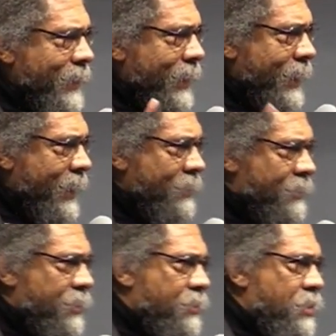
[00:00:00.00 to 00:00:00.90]

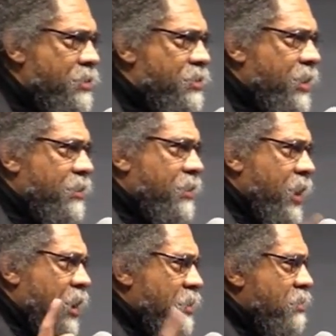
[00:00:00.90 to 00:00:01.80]
institutions,
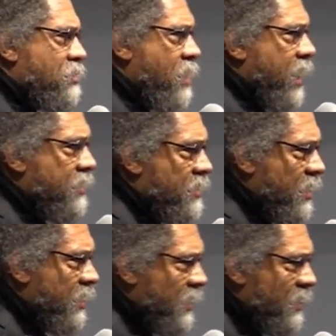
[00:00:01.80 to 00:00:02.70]

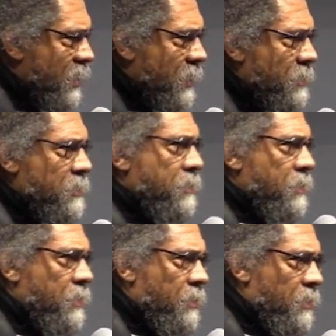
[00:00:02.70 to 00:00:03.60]
structures.
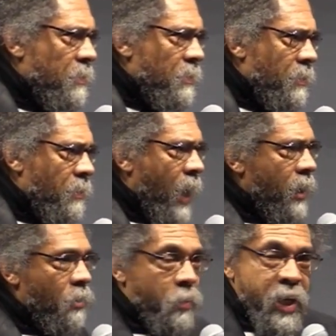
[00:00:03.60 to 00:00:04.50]
I could
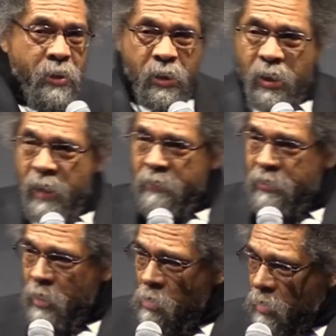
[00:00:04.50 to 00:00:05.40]
read the
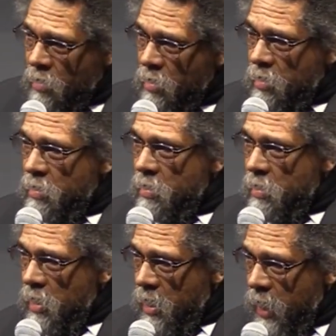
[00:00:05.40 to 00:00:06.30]
love-soaked
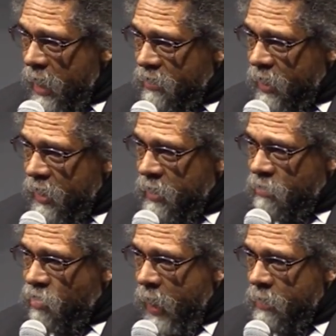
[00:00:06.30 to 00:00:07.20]
essays of
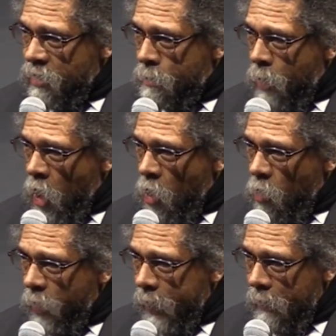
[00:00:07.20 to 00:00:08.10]
James
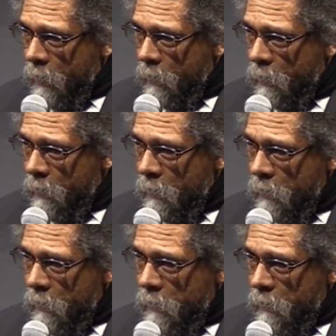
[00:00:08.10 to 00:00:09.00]
Baldwin,
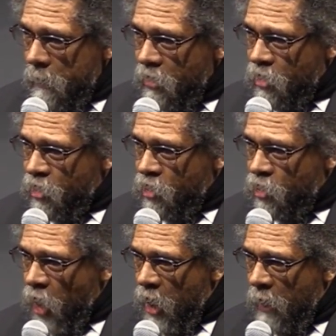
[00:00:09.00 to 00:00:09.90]
the
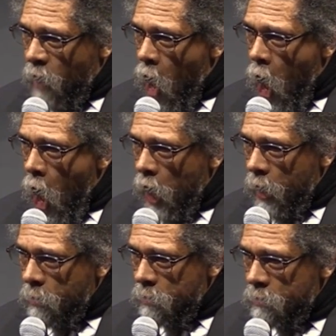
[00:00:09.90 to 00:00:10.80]
son of Harlem.
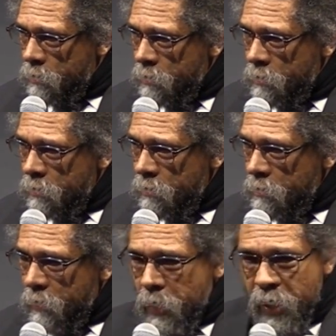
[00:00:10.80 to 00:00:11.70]

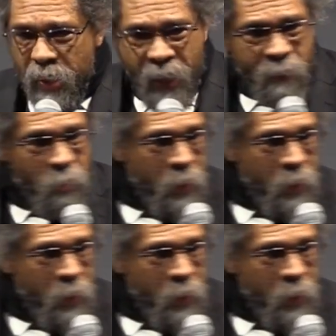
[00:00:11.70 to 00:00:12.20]
Never went to